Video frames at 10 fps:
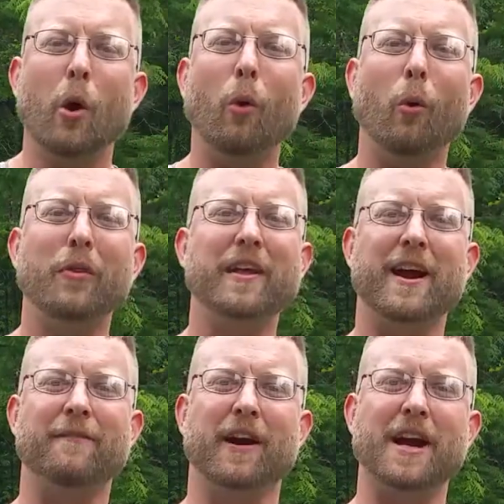One thing
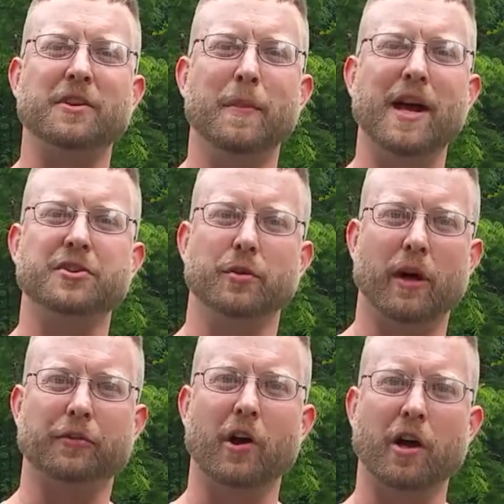I forgot to mention
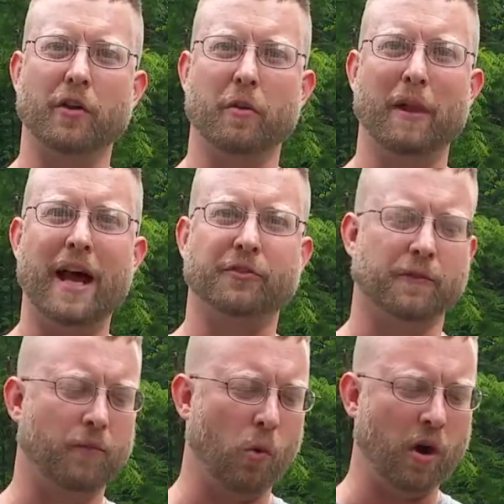when I was talking to the blaster
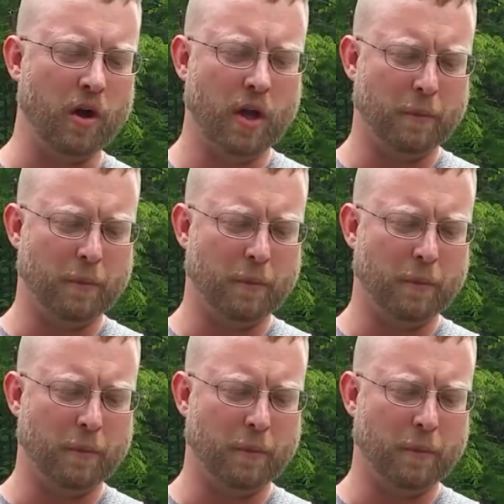for